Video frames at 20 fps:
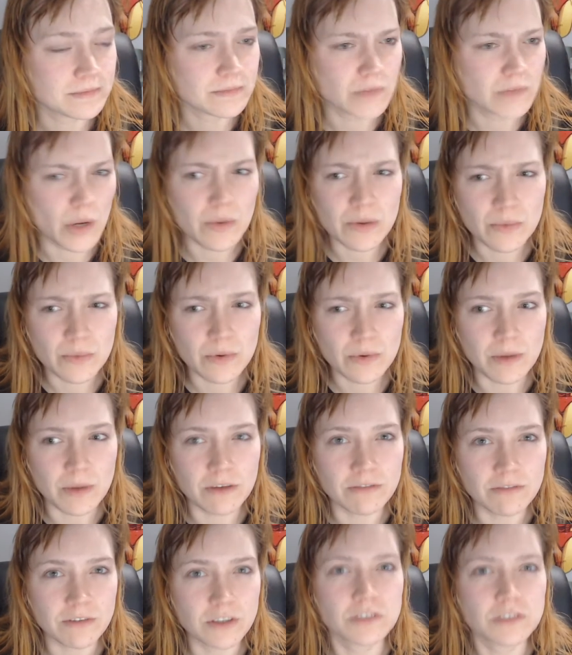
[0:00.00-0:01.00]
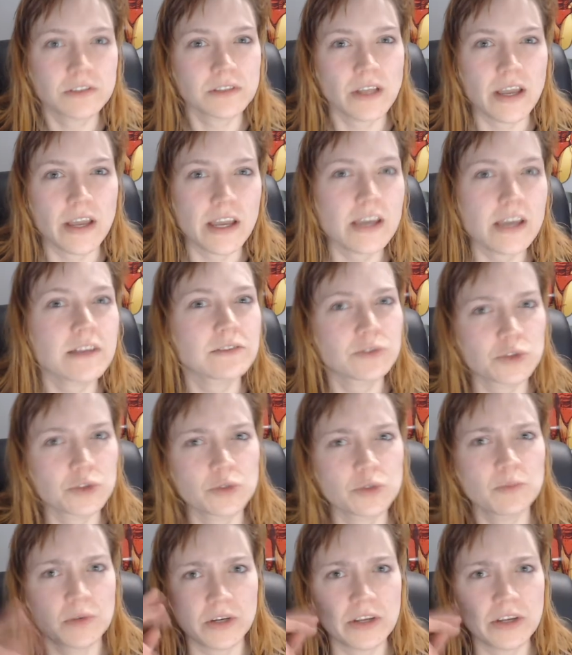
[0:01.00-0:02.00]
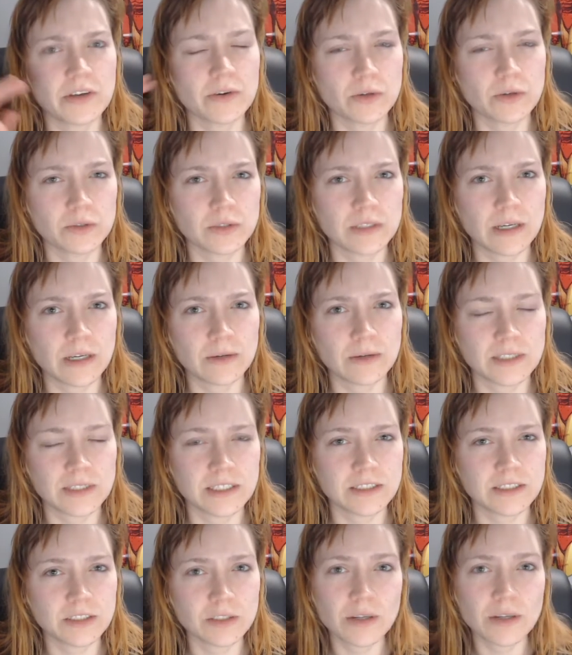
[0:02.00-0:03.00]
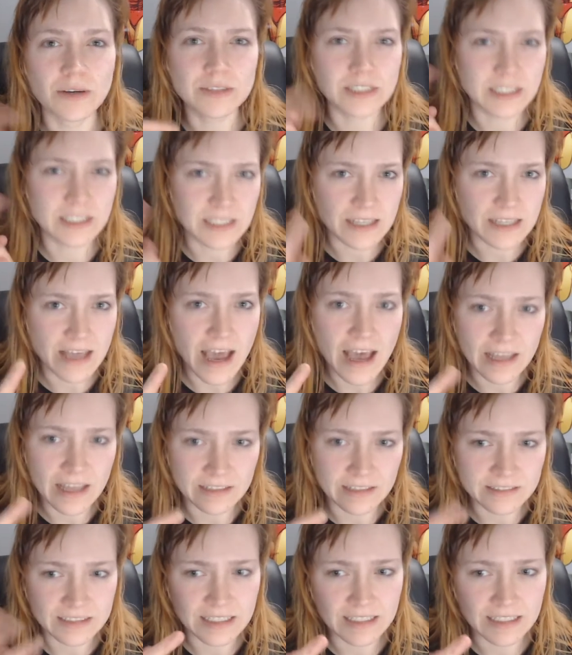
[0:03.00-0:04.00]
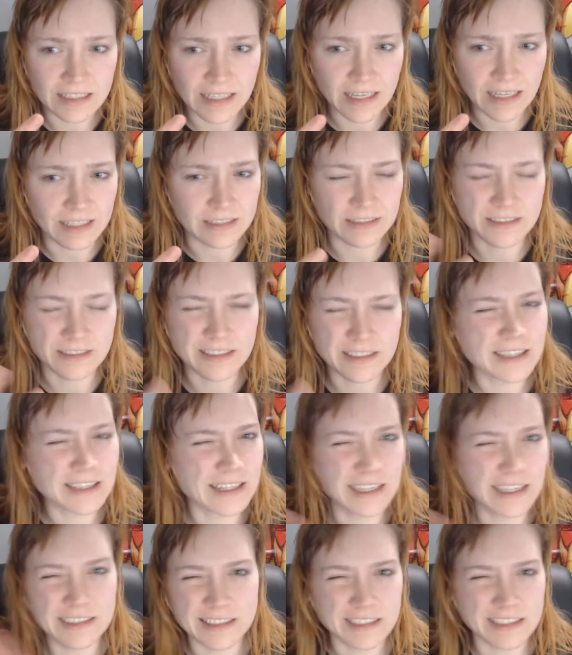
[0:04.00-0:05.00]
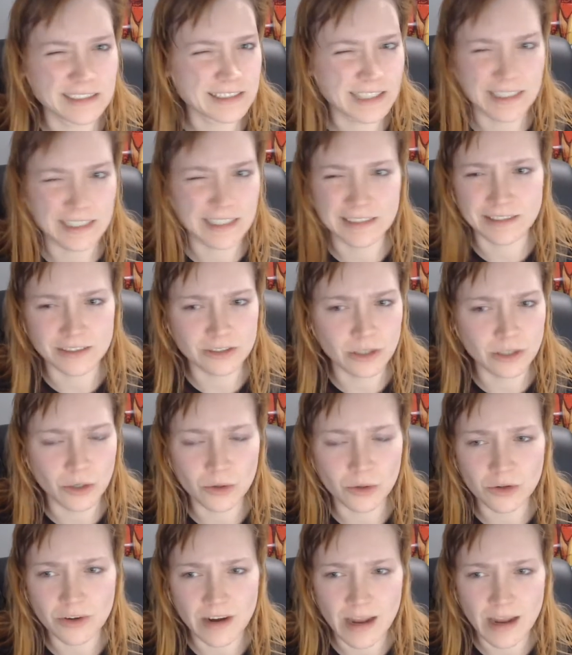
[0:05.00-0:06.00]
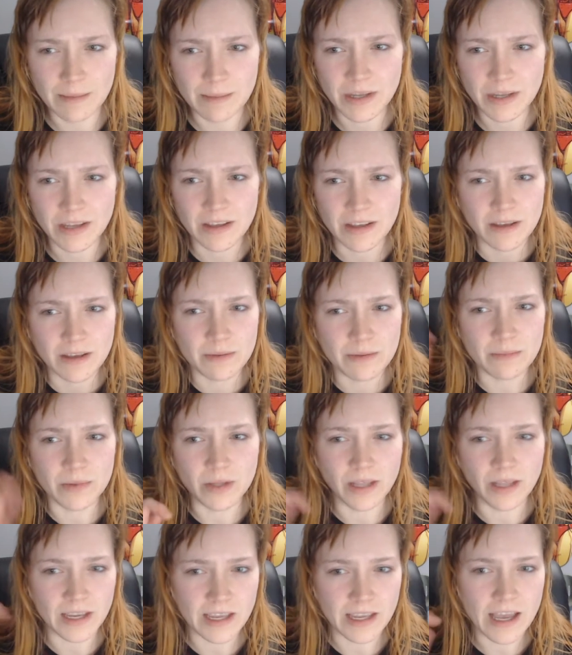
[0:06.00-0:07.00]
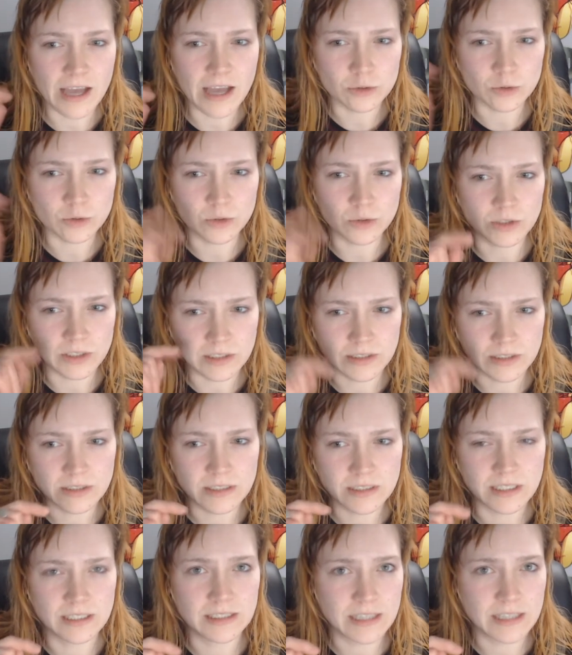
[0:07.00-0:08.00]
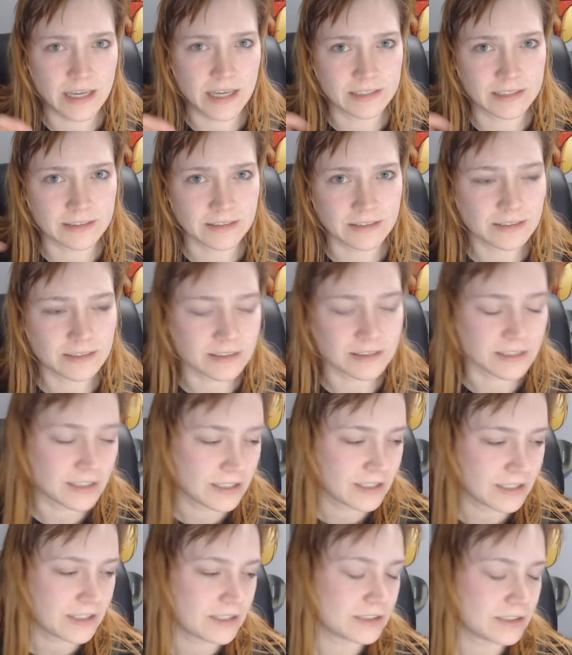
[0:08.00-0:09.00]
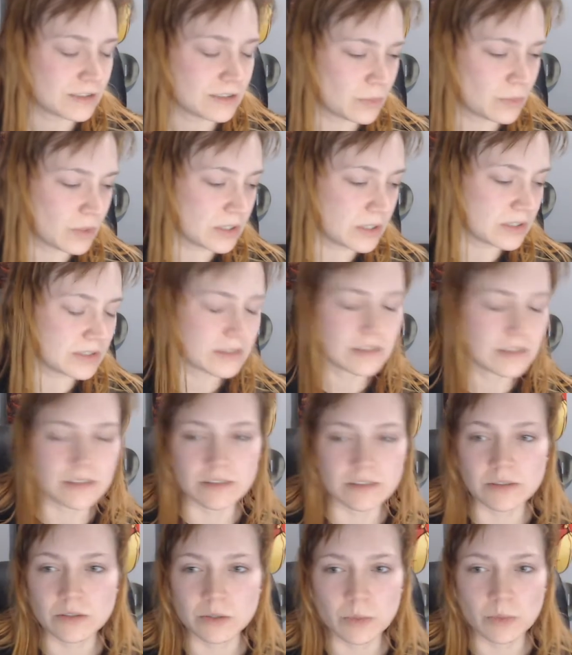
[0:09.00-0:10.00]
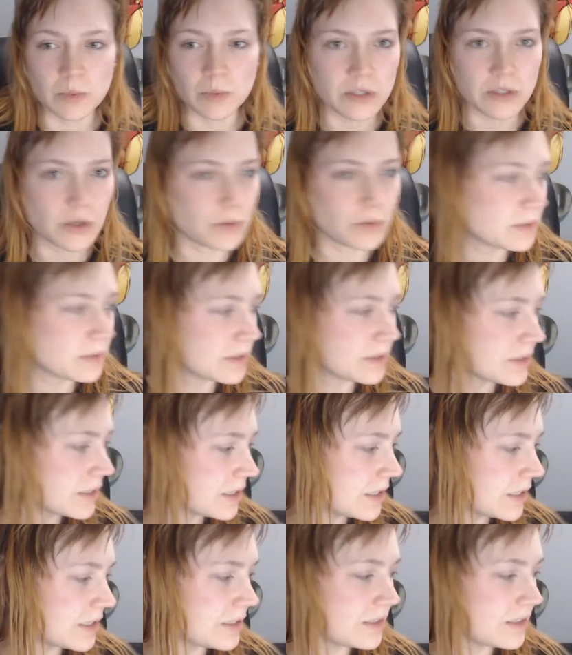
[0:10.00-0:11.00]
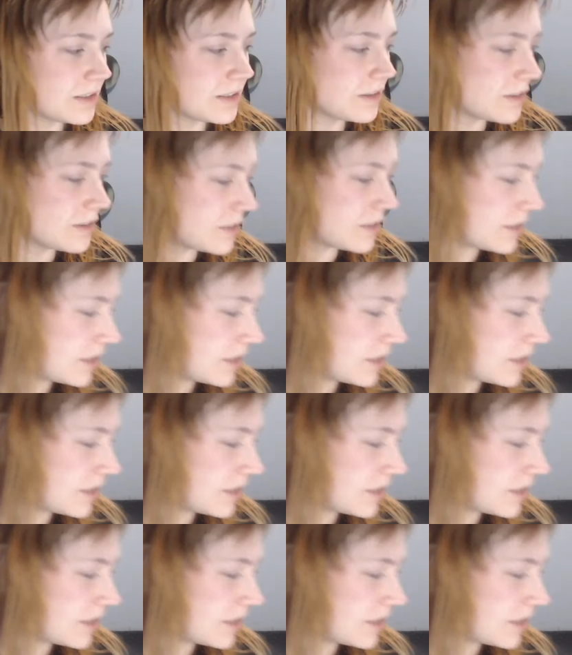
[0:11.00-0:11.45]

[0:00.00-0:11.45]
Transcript: one of my first like superheroes that I was into. I was into that and Teen Titans. Not that Teen Titans Go crap, but like actual Teen Titans was super dope. And I